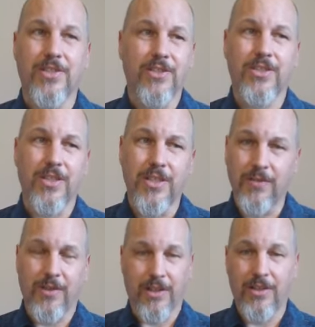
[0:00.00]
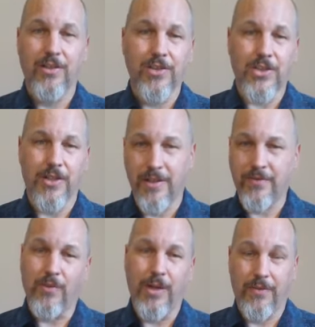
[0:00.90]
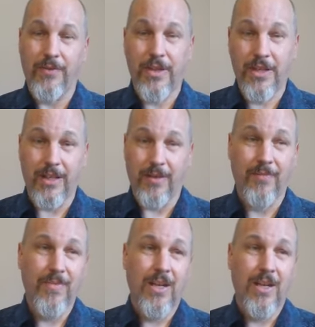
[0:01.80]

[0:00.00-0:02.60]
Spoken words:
It's just a different culture, a different way of thinking.